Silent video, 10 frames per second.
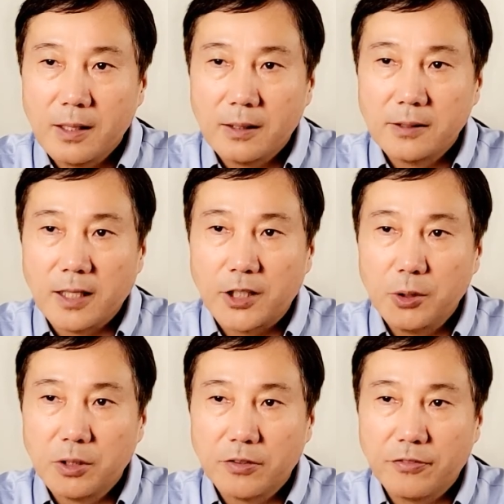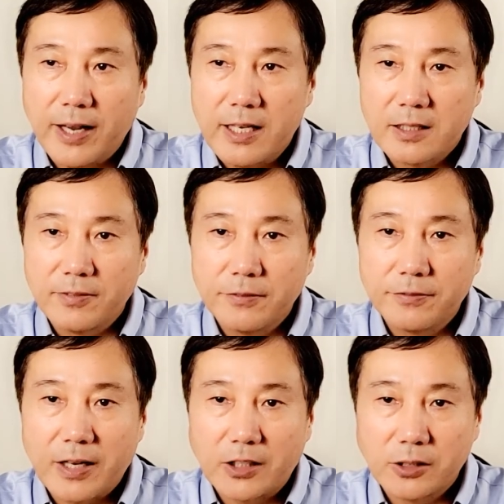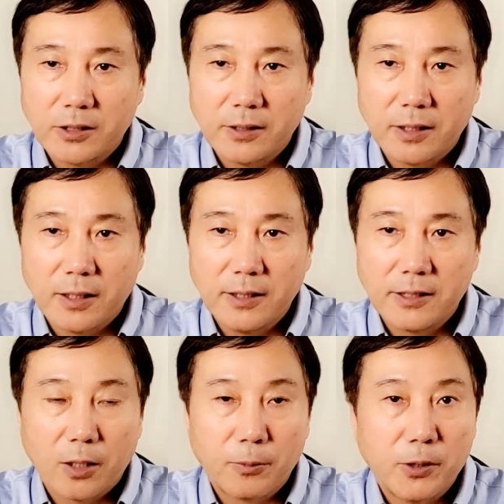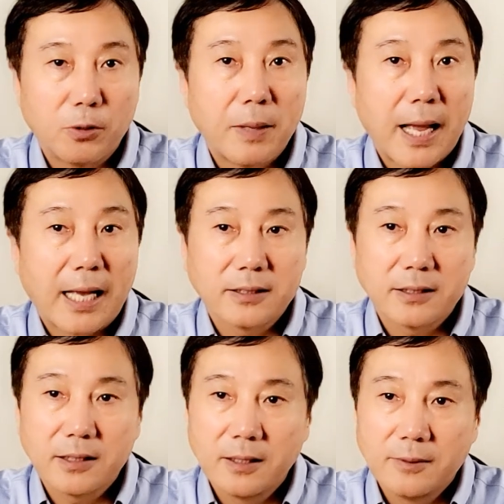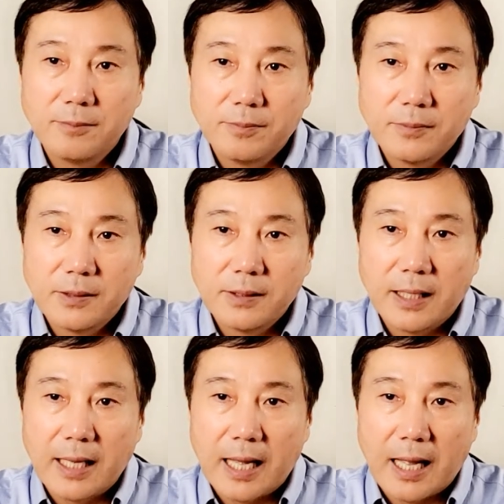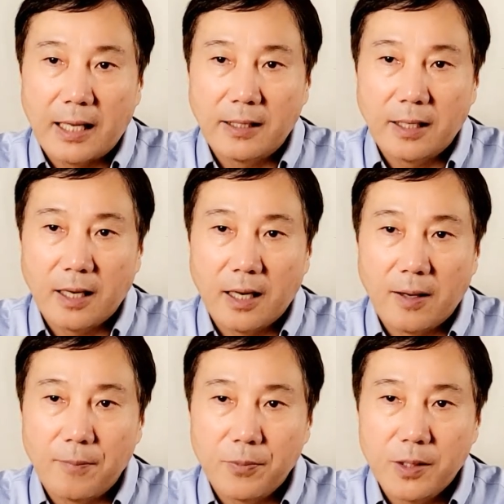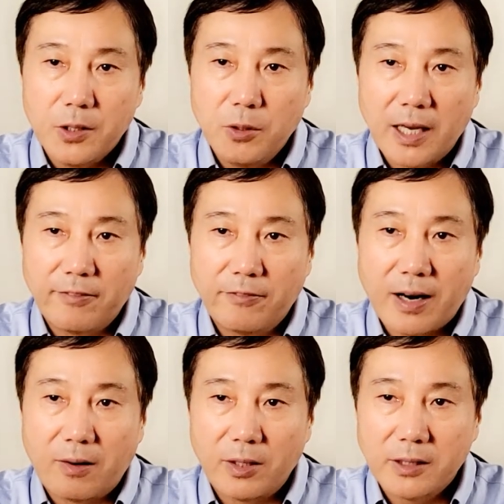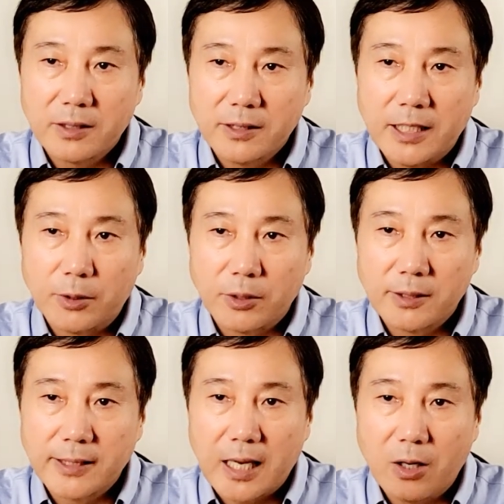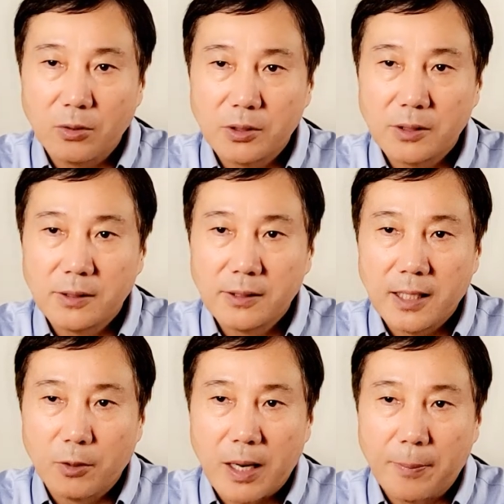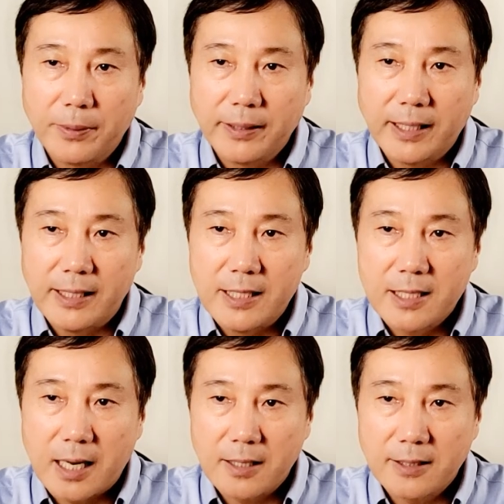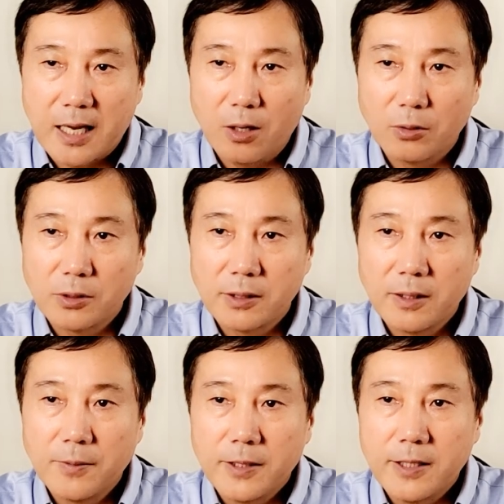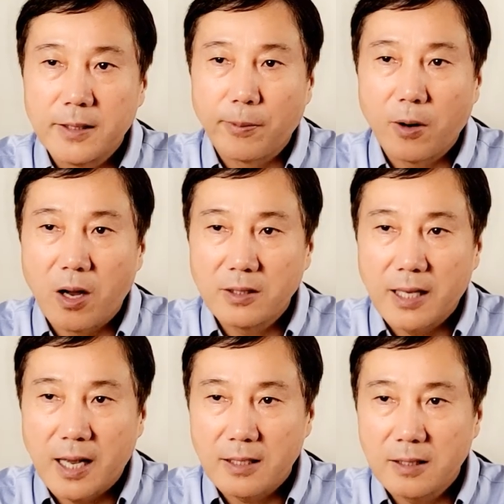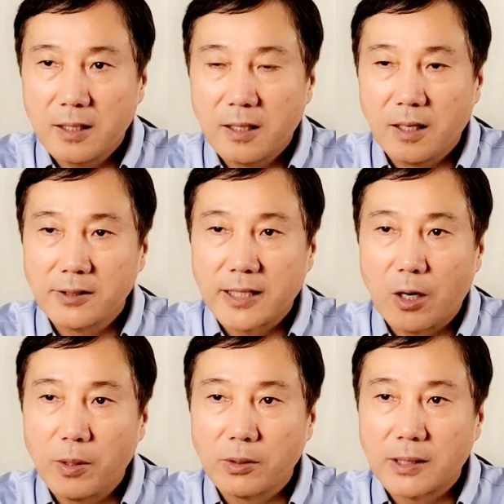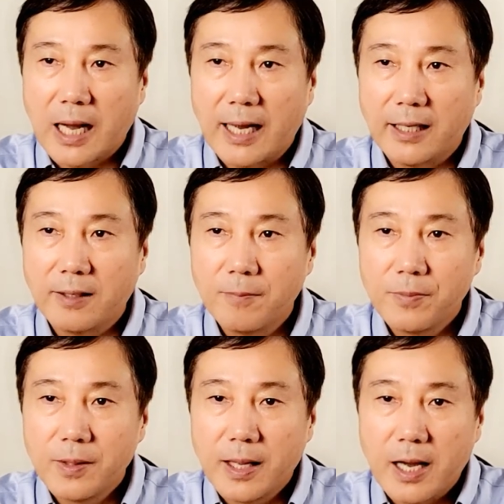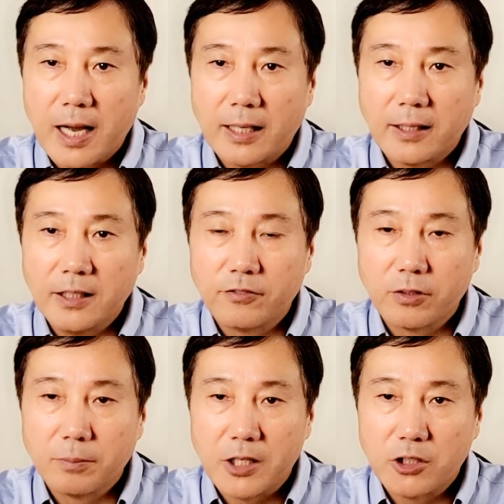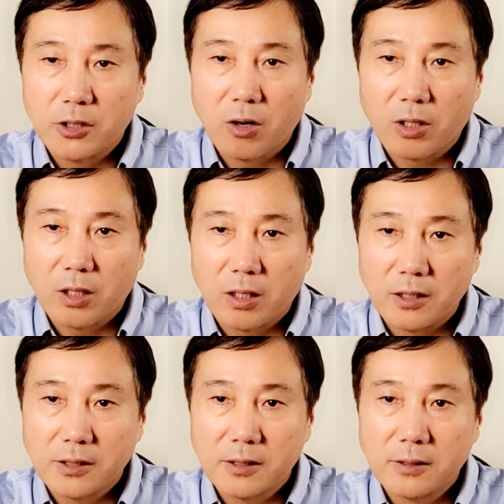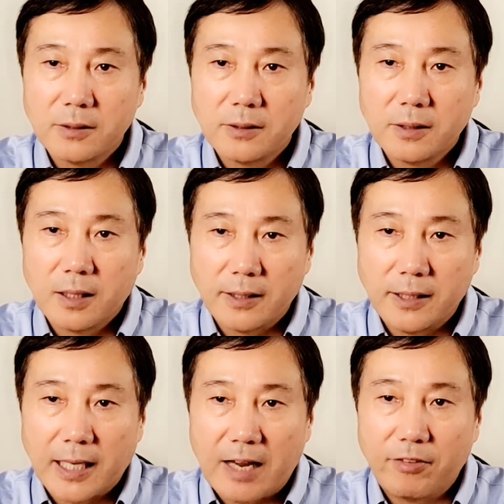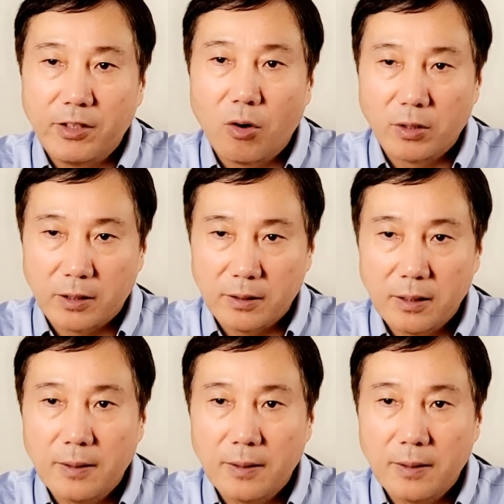The acute phase of infection is a real mess. And you have virus entering cells, replicating inside the cells. In the process, a cell will die and the inflammation occurs in every organ.